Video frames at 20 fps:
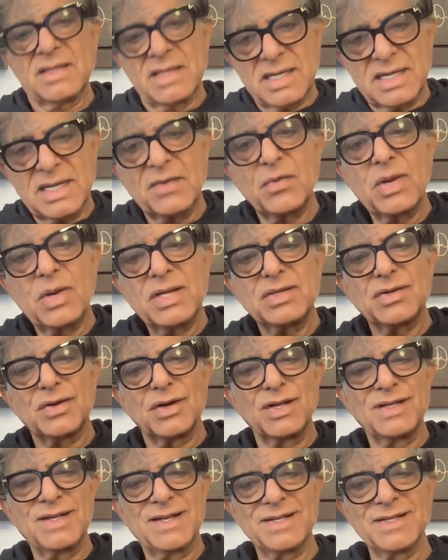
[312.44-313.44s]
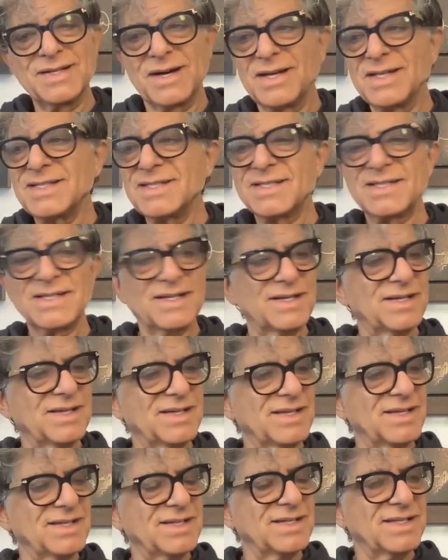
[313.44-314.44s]
Then I went on and asked, uh,
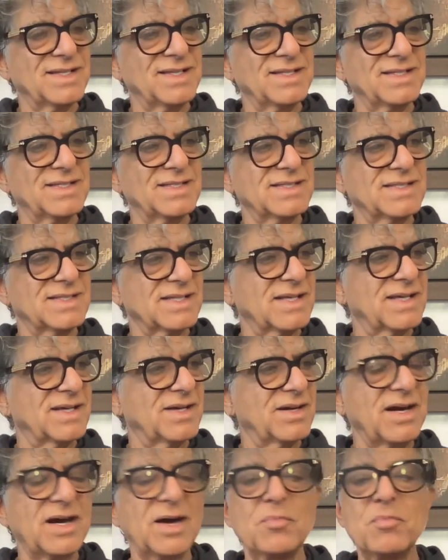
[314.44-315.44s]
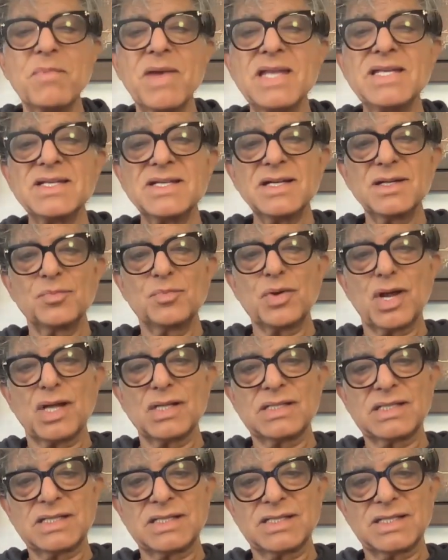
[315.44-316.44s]
is uh, are mental
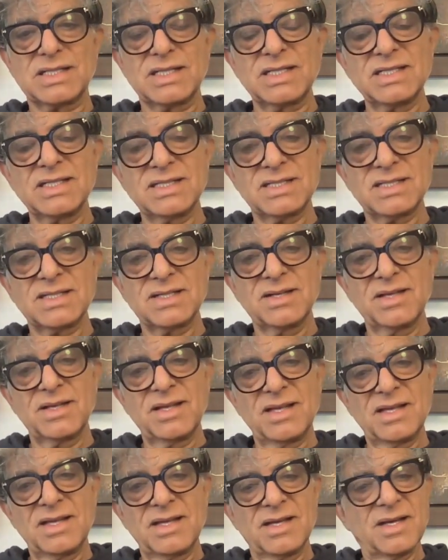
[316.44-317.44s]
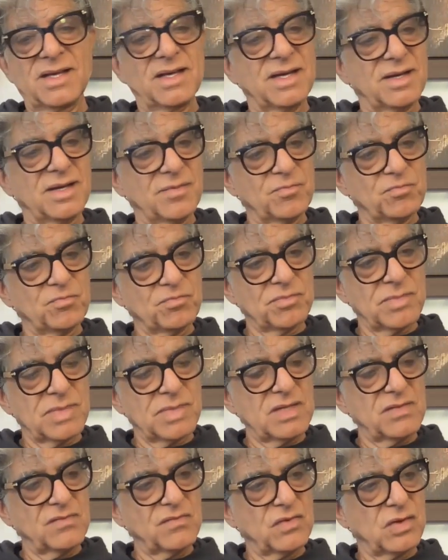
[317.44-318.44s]
processes um,
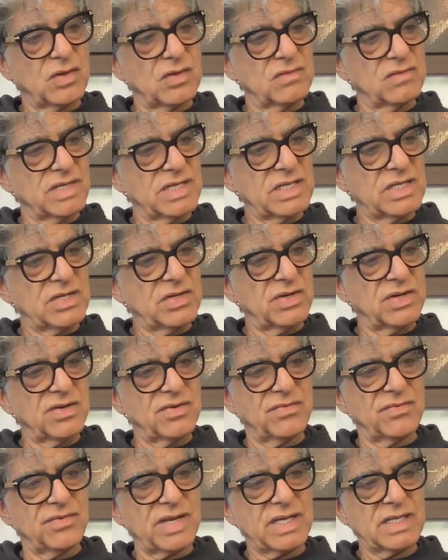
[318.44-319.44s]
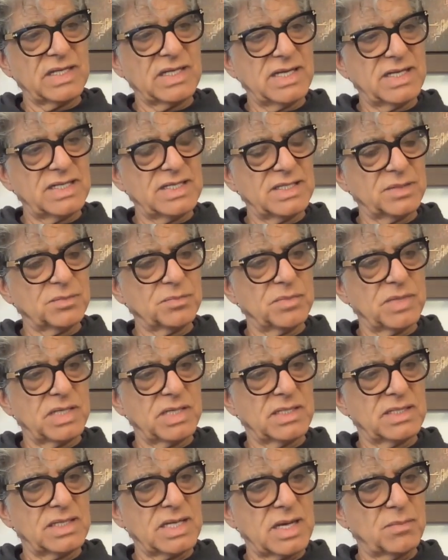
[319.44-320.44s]
involved in regulating
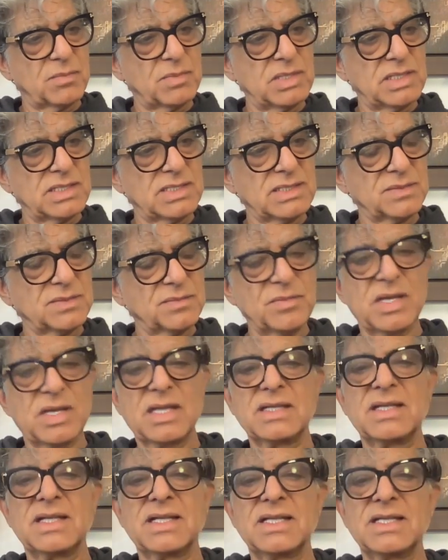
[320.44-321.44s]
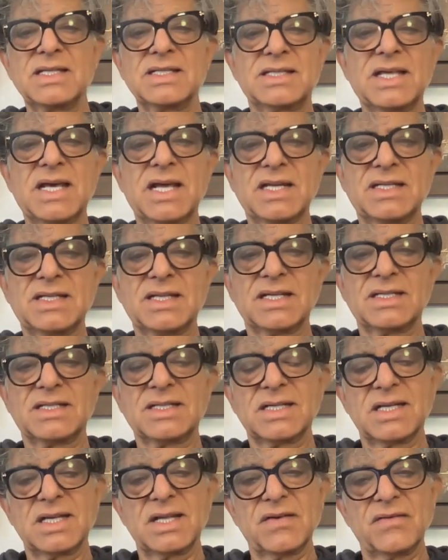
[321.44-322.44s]
metabolism, and is that at
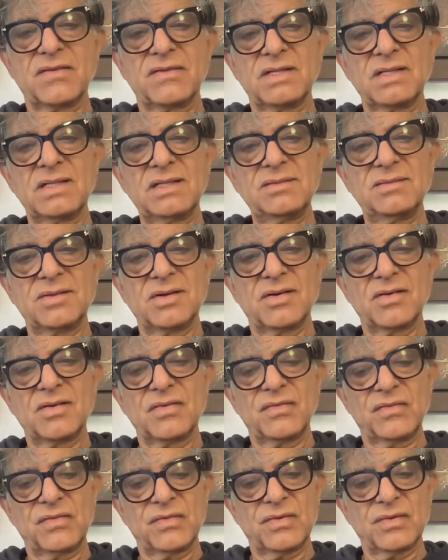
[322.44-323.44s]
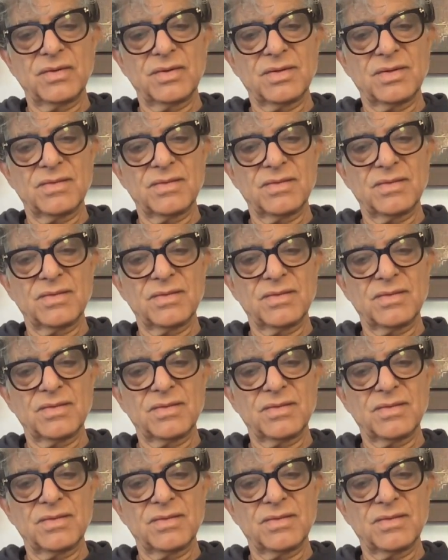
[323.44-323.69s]
a level of